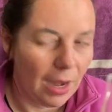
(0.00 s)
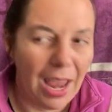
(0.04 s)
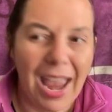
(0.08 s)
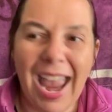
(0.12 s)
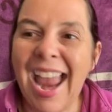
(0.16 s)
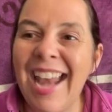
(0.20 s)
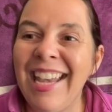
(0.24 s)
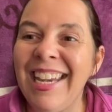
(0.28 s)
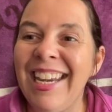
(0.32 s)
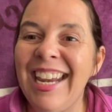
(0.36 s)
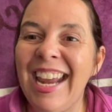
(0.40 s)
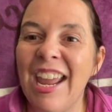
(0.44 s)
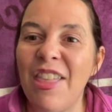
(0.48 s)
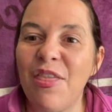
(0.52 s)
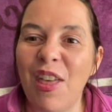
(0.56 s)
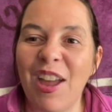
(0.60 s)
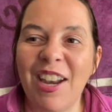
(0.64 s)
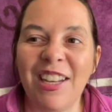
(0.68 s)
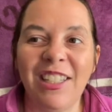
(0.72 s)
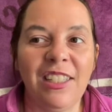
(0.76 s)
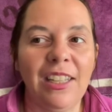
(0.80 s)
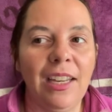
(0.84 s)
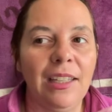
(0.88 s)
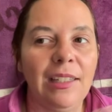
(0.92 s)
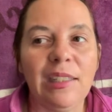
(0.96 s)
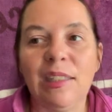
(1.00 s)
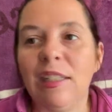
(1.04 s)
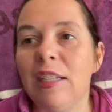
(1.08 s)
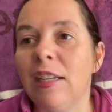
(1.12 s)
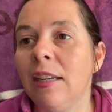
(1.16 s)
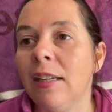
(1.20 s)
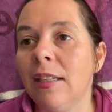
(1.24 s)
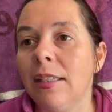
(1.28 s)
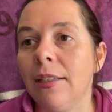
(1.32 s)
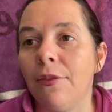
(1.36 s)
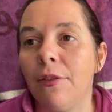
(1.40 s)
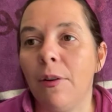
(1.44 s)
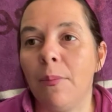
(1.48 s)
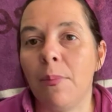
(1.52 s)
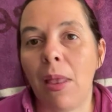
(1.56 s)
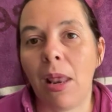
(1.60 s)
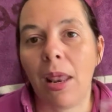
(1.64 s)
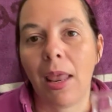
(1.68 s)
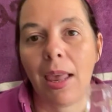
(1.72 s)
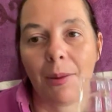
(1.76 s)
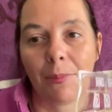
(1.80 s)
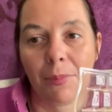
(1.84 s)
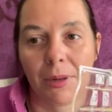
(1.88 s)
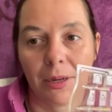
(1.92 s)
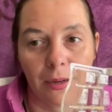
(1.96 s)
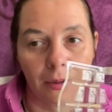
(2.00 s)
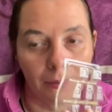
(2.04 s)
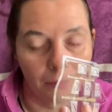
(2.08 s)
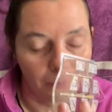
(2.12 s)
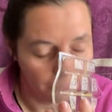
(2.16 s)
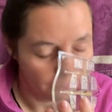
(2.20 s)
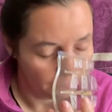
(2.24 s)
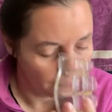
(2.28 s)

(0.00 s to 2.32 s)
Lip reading: and you get that zestiness from the lemon.